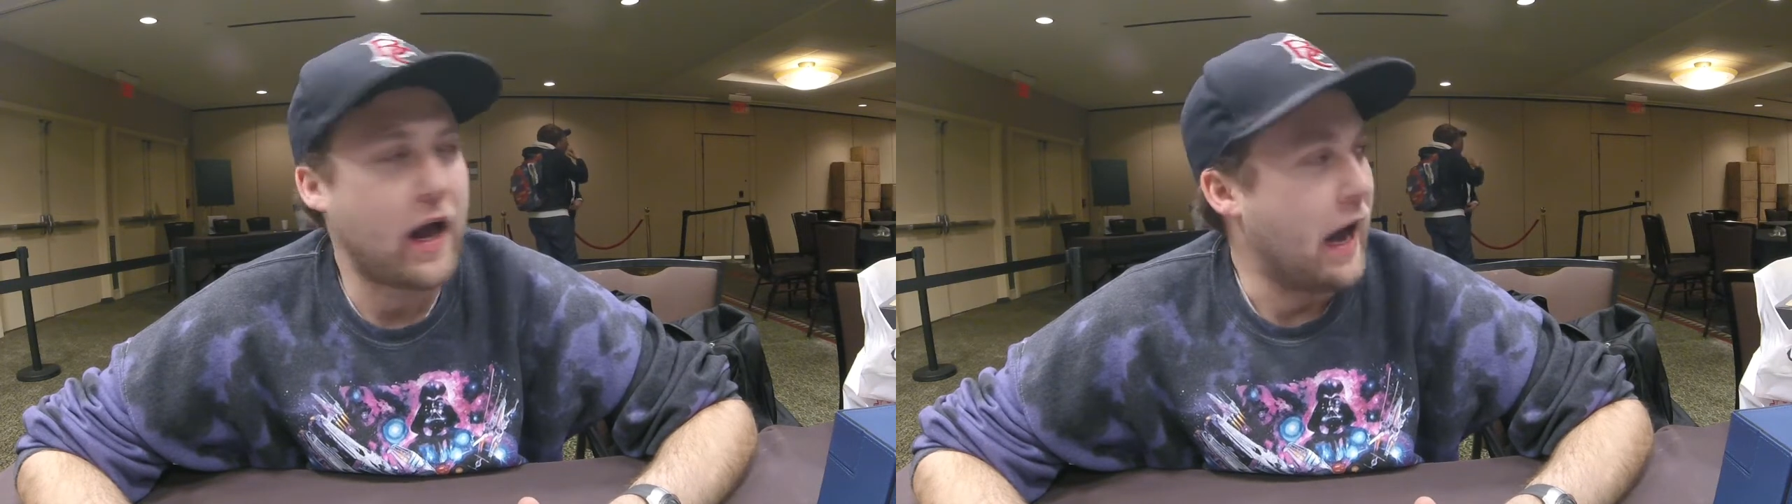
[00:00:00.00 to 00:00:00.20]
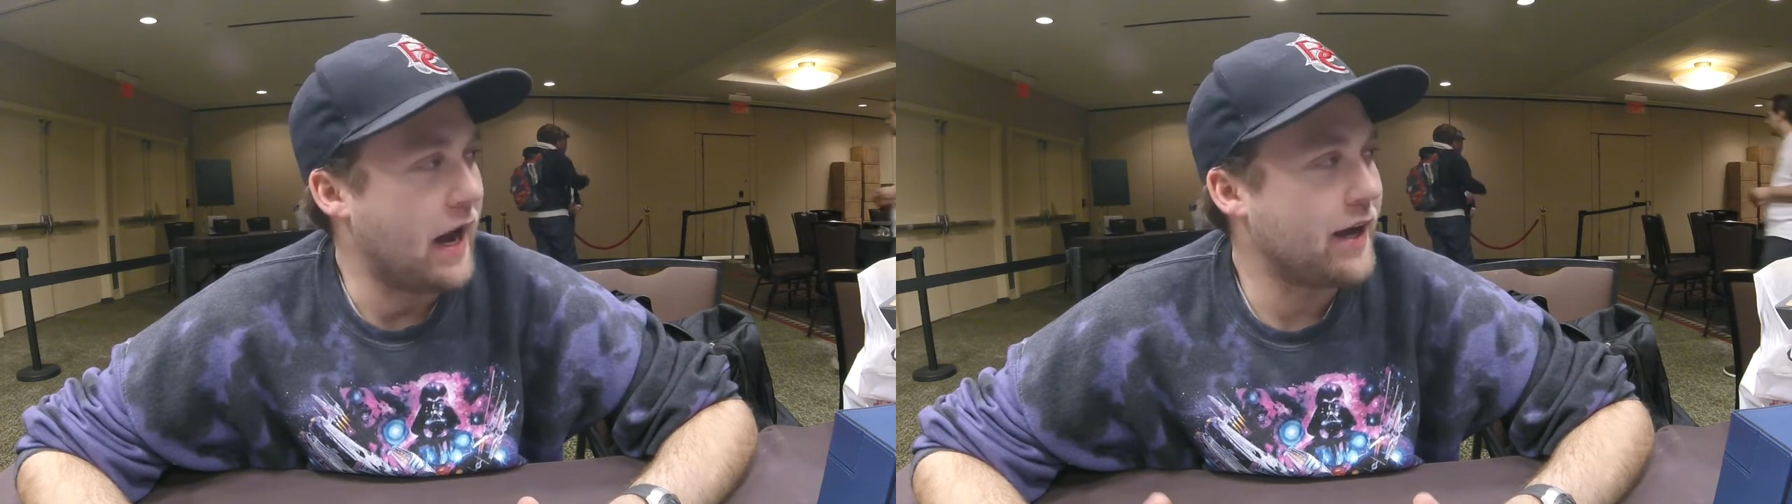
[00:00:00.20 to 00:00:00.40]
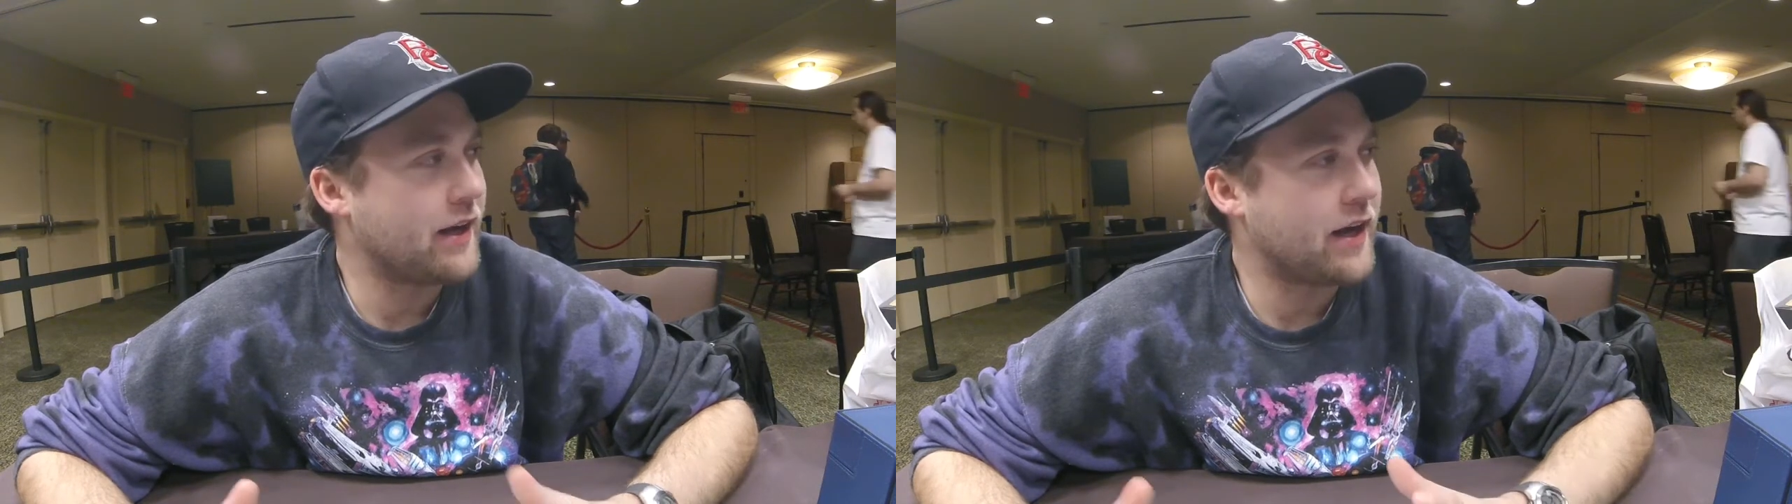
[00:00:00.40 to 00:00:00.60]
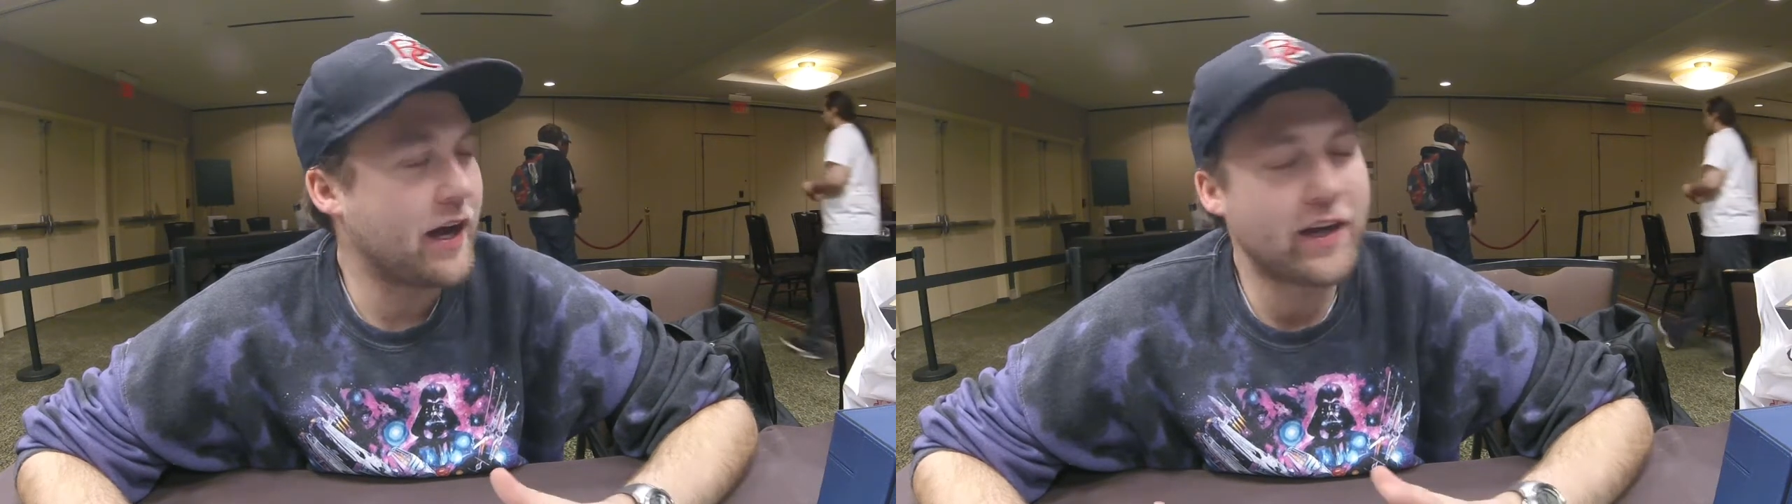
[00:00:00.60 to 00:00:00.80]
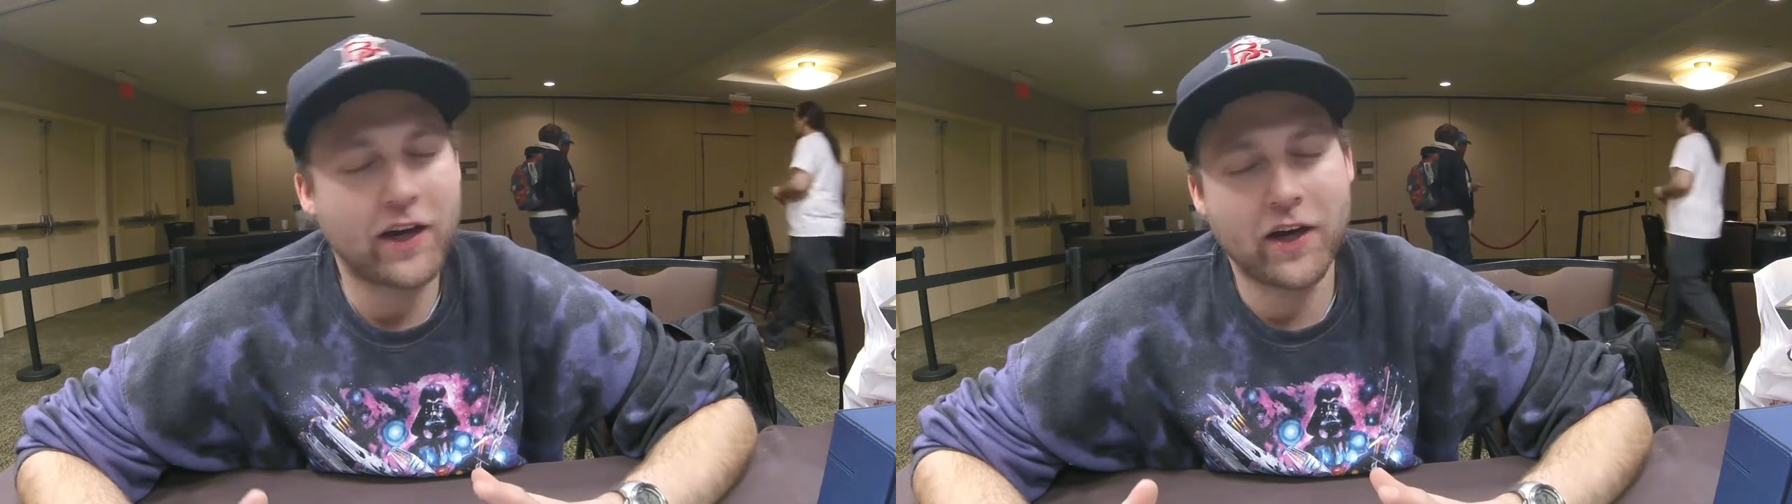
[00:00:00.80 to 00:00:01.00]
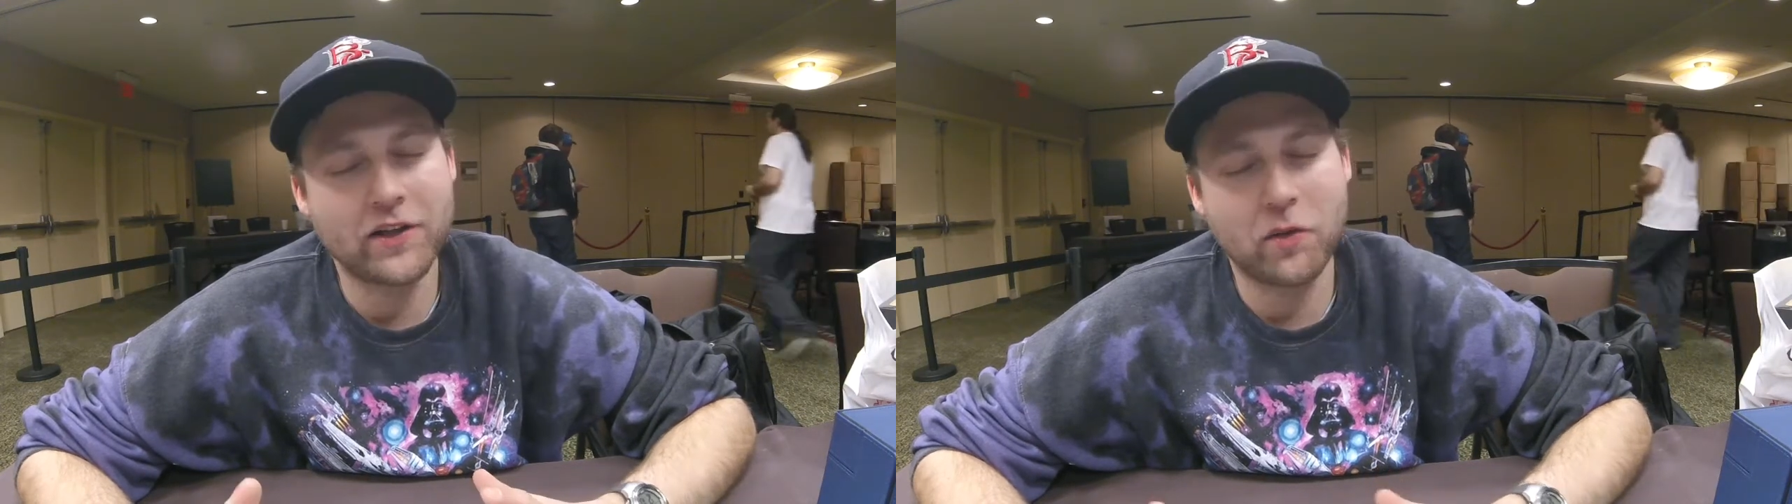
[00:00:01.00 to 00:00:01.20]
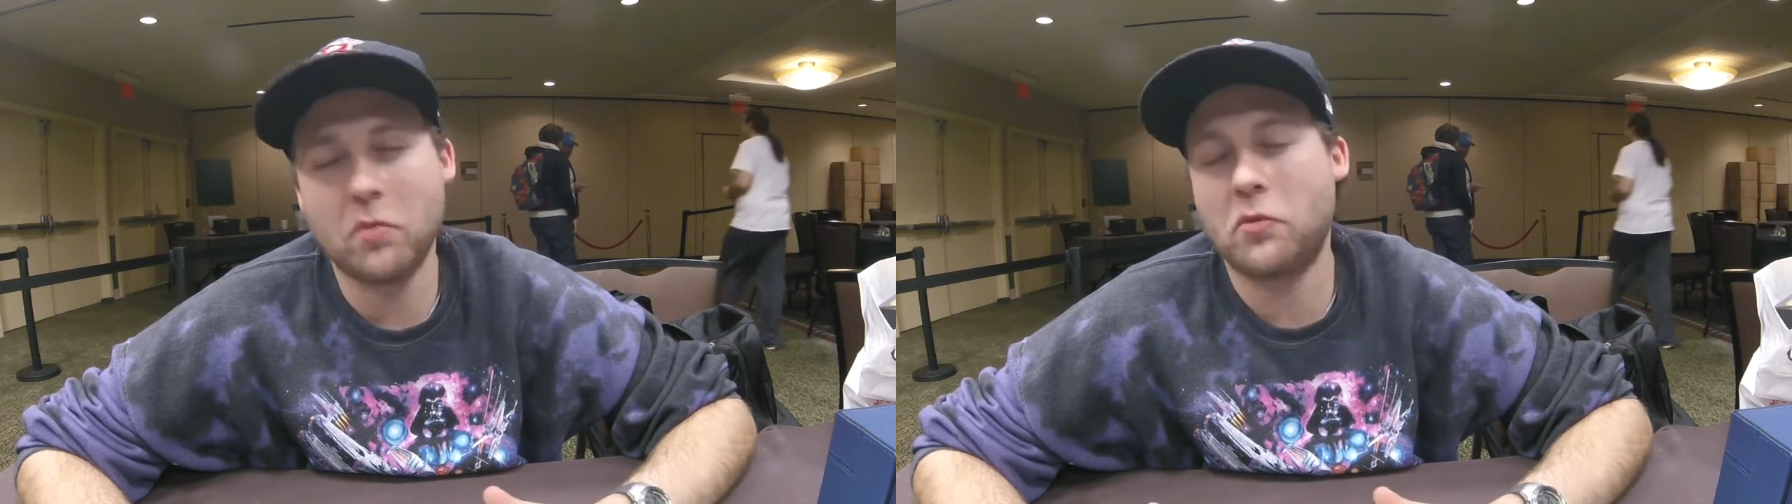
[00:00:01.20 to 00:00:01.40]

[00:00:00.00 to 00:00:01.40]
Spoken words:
I got a double